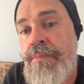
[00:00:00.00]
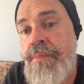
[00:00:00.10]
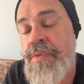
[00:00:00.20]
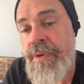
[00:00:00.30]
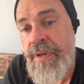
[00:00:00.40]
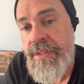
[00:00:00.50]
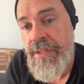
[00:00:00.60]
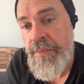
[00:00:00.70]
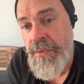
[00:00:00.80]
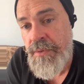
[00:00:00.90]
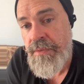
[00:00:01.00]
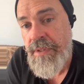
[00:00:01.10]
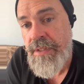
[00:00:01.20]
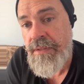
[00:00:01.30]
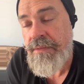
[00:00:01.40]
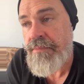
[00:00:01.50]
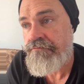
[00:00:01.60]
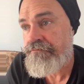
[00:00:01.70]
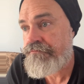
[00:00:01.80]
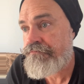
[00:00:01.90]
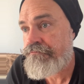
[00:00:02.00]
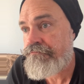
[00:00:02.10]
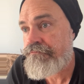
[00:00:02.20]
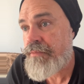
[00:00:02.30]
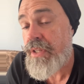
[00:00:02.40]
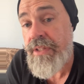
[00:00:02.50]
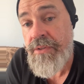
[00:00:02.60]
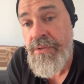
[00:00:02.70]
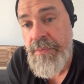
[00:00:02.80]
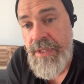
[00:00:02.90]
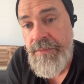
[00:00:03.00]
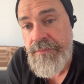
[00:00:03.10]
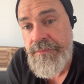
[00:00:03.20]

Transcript: It's very simple and clear to me.